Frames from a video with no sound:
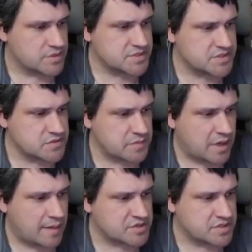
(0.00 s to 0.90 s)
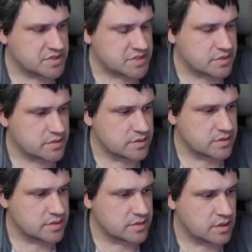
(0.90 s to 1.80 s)
but still some options.
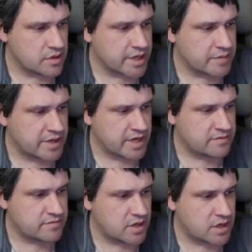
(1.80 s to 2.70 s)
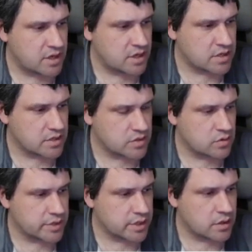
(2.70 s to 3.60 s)
Okay, we have
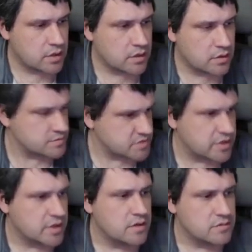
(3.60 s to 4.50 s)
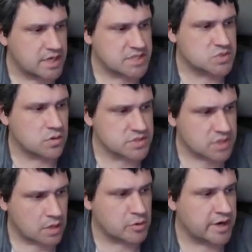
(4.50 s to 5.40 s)
courtyard. Oh, sorry. Knight's quarters,
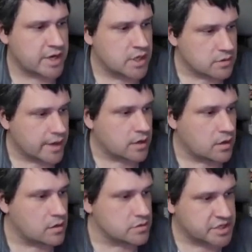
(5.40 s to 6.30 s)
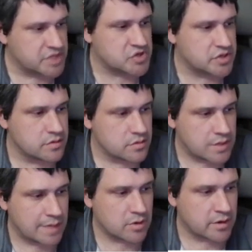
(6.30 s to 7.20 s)
armory, great hall, kitchen,
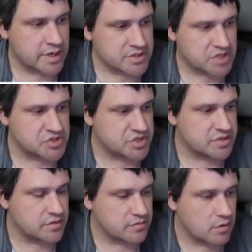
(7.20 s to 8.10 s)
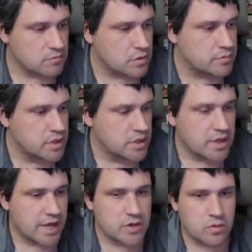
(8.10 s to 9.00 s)
library, dungeon, throne room,
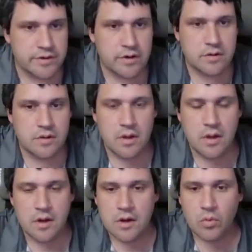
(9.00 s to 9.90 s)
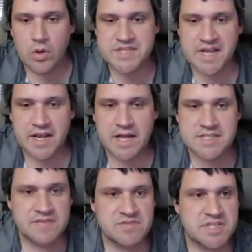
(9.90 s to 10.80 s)
and courtyard. 1 second,
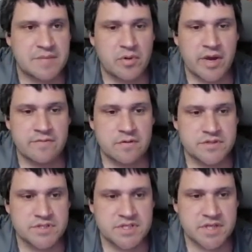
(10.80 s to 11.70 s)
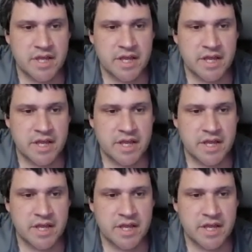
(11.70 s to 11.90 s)
guys. I have to step away for just